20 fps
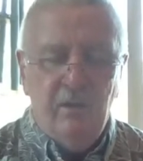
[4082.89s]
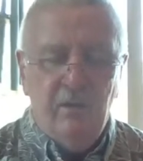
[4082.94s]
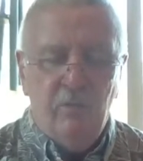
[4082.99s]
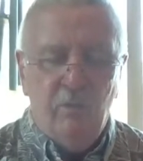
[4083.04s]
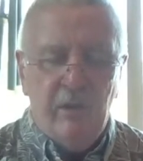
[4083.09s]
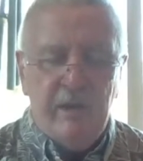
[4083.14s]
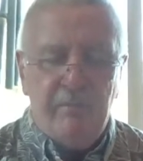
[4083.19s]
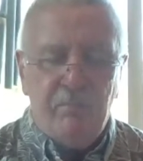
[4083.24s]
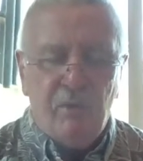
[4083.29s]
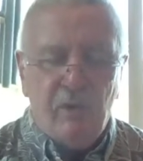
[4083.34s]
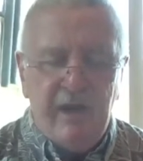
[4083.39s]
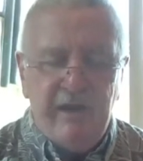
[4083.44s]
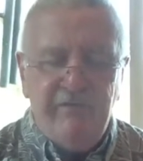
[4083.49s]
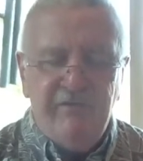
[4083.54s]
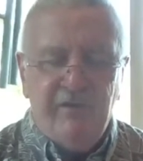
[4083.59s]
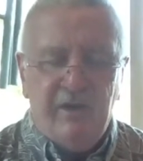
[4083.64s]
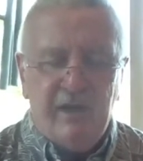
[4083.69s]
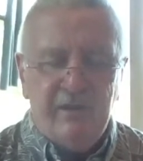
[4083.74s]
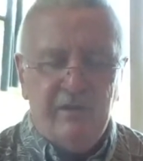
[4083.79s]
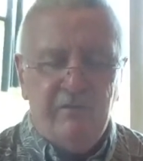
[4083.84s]
We pray,
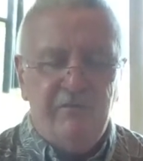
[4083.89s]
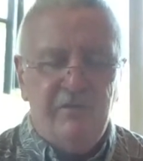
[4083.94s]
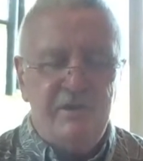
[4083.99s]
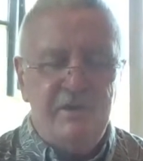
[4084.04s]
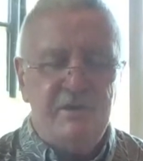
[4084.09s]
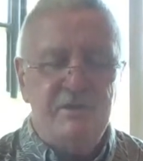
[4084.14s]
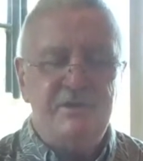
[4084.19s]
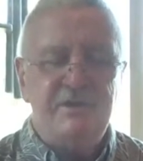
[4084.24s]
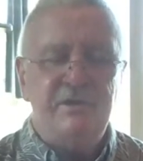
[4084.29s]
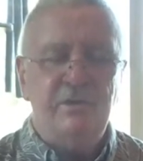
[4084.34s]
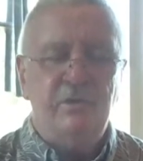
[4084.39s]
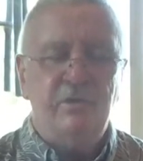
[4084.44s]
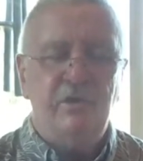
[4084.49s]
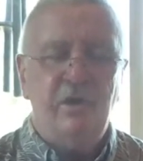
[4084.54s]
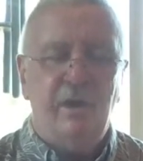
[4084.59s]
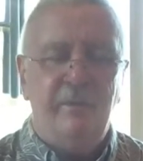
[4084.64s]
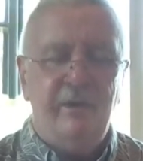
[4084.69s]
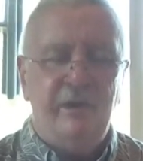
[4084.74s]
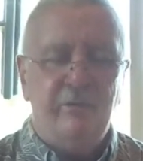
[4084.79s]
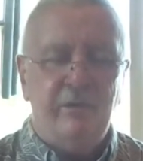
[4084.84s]
Father, for your soon
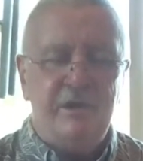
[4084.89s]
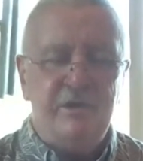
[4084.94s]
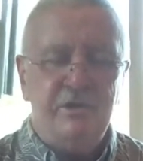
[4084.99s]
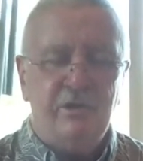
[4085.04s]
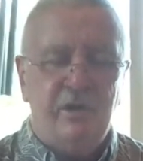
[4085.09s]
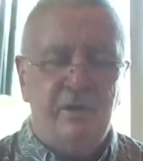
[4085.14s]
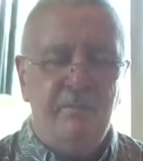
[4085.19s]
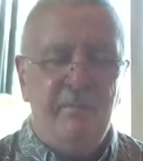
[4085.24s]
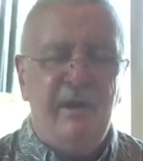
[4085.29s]
coming return.